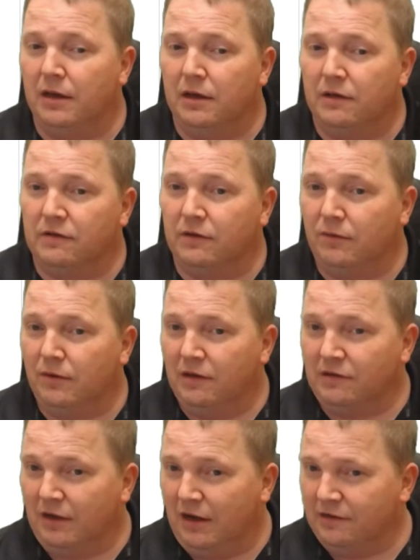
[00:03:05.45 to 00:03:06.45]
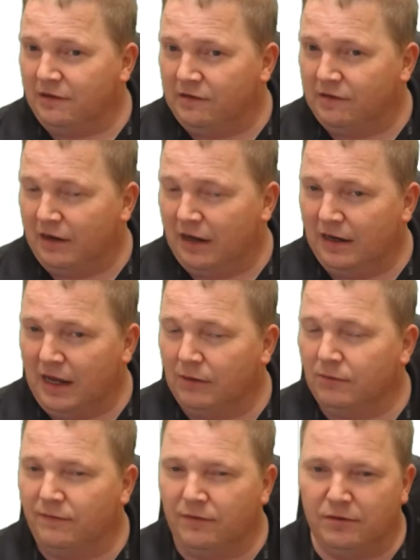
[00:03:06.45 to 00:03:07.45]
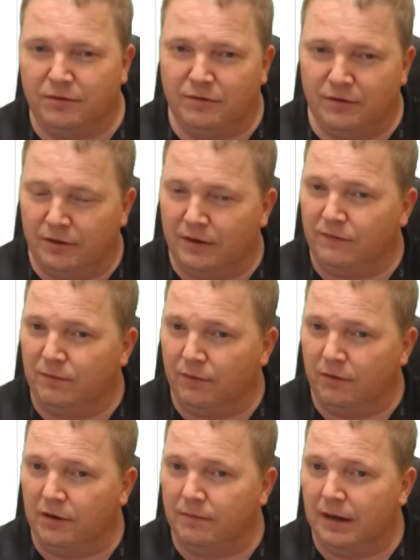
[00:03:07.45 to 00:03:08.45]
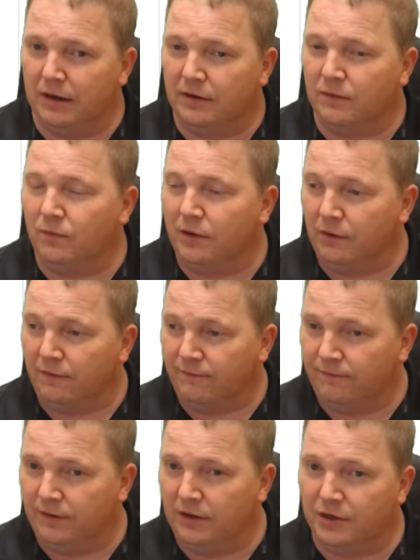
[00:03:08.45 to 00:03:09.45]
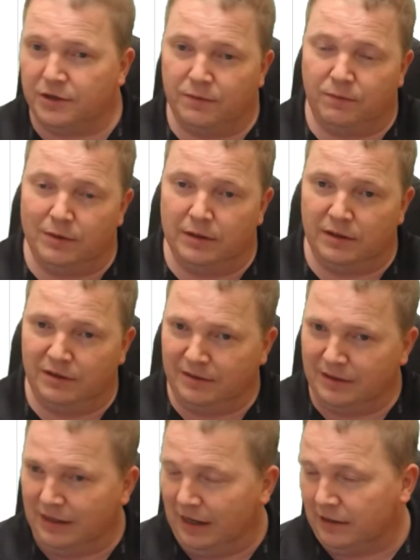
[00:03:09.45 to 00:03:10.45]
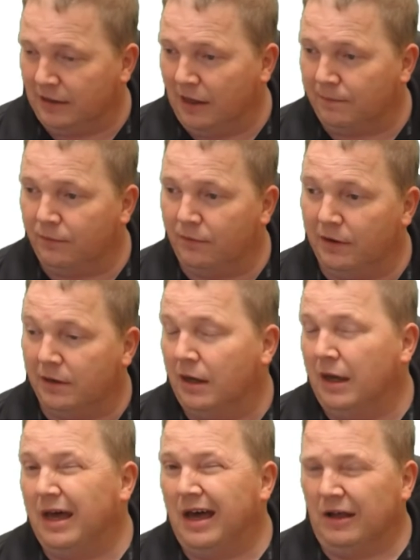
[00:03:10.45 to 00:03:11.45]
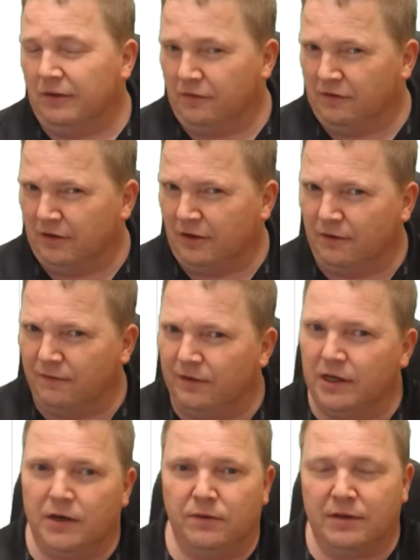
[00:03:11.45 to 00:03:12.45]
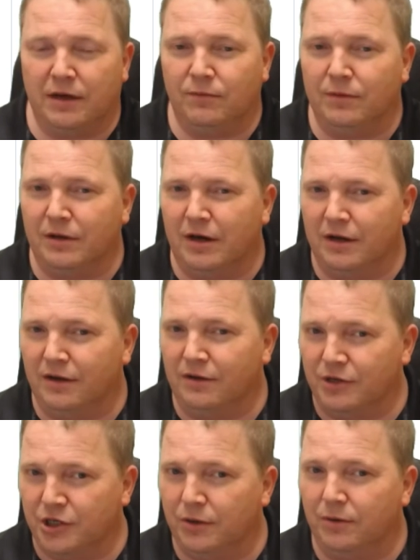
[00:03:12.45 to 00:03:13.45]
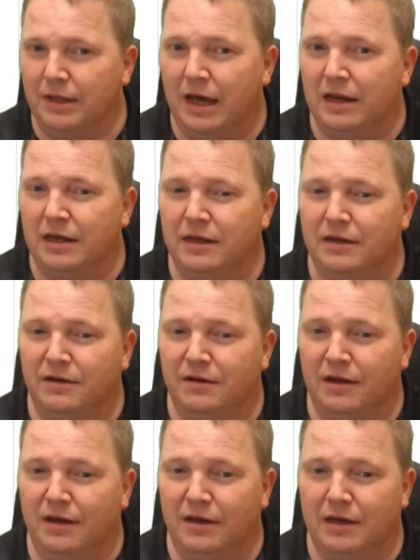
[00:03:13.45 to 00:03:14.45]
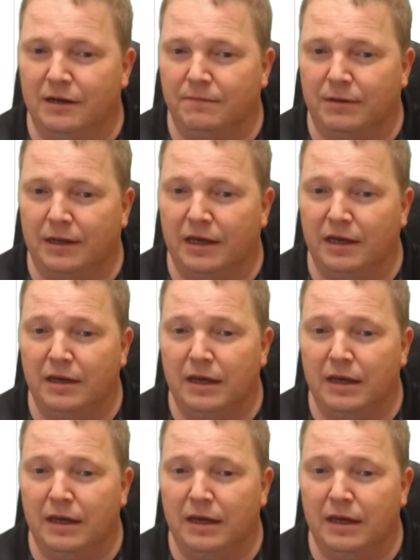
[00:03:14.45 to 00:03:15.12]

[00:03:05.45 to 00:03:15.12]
So as long as it's set on not reviewed, you don't have to worry about it. When you're finished, we'll get to that point. There's another video that will kind of show that in play.